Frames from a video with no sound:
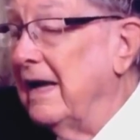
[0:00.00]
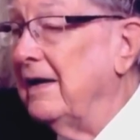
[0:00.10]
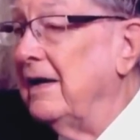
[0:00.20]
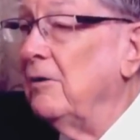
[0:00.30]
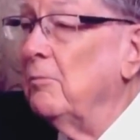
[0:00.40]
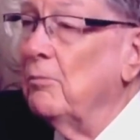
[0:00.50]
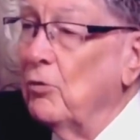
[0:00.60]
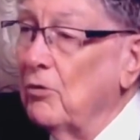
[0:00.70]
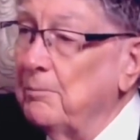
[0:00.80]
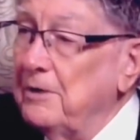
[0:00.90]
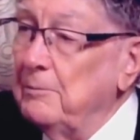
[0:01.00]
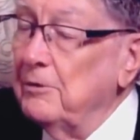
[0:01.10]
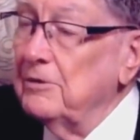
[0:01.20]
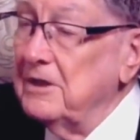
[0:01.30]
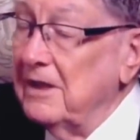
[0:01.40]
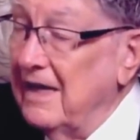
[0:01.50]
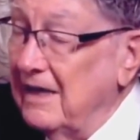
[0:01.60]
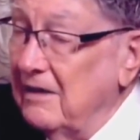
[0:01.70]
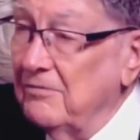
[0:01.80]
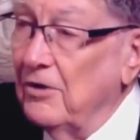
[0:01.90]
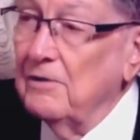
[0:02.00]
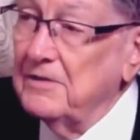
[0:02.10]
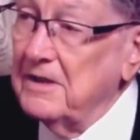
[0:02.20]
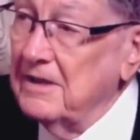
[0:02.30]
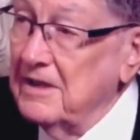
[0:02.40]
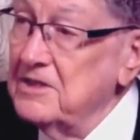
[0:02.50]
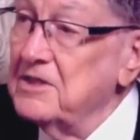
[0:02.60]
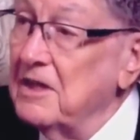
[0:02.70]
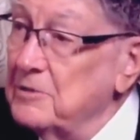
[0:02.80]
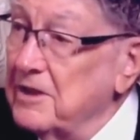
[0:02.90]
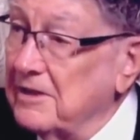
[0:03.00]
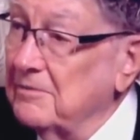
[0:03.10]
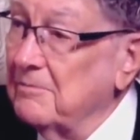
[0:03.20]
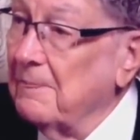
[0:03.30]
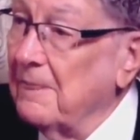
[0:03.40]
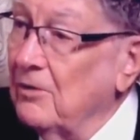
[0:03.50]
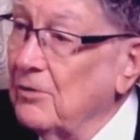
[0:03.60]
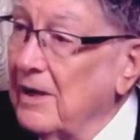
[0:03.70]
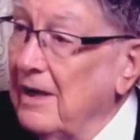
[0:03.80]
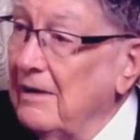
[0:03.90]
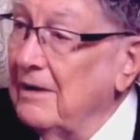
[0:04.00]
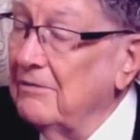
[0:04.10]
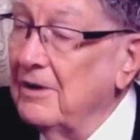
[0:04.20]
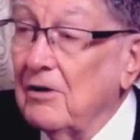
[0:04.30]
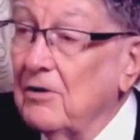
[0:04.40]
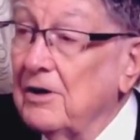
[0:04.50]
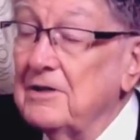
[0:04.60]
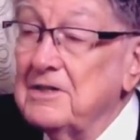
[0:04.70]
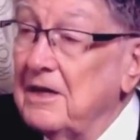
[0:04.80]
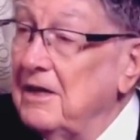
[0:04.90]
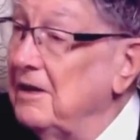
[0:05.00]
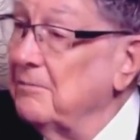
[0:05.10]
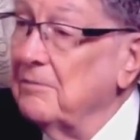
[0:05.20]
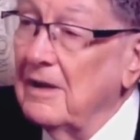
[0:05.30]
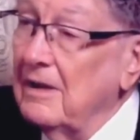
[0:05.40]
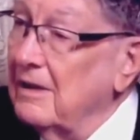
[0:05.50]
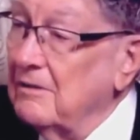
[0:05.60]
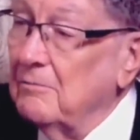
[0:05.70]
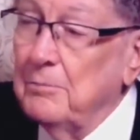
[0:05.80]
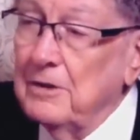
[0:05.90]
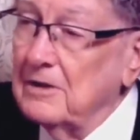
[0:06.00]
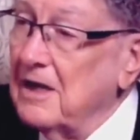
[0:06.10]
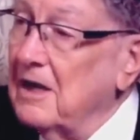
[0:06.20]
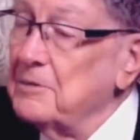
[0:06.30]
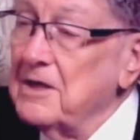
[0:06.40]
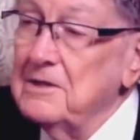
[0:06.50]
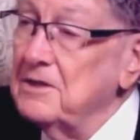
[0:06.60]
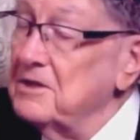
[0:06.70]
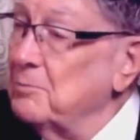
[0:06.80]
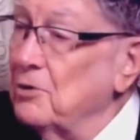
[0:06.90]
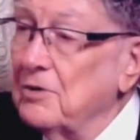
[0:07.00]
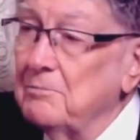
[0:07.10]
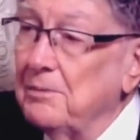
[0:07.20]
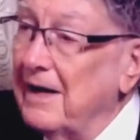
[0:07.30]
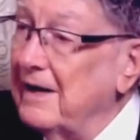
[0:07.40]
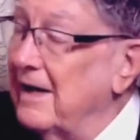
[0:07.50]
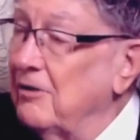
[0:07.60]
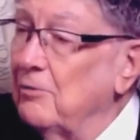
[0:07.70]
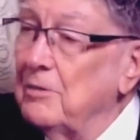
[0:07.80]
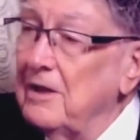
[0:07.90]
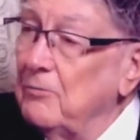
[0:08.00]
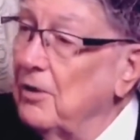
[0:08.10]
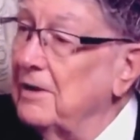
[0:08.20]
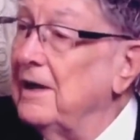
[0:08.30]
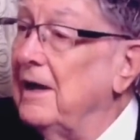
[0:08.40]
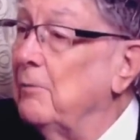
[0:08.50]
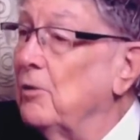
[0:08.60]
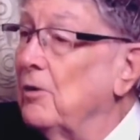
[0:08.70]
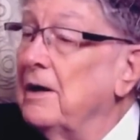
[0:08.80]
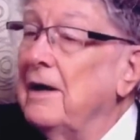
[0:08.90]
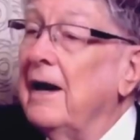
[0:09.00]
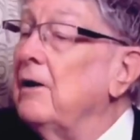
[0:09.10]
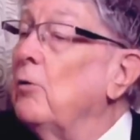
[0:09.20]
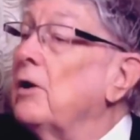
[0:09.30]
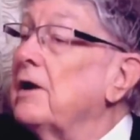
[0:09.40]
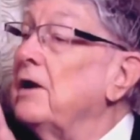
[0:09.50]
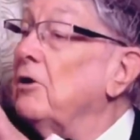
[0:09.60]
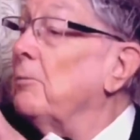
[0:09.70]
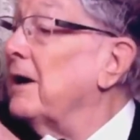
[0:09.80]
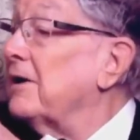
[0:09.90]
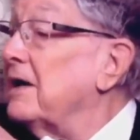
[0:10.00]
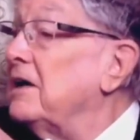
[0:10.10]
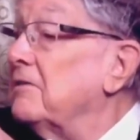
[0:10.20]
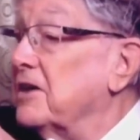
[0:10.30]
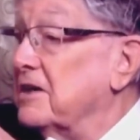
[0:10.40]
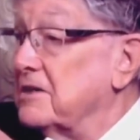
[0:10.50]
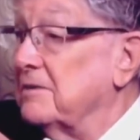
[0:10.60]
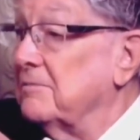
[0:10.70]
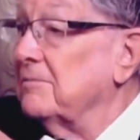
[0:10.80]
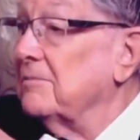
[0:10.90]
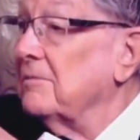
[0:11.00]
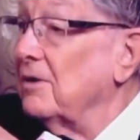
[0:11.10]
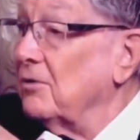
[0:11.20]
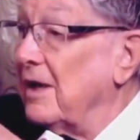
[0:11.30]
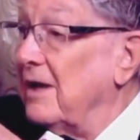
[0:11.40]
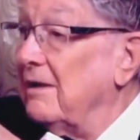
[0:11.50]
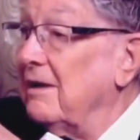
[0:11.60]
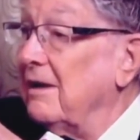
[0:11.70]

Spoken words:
getting more people to get involved in this subject, okay? They're gonna say that Bill Tompkins is smoking pot. I don't believe one damn word. I don't want to hear about any of this, okay?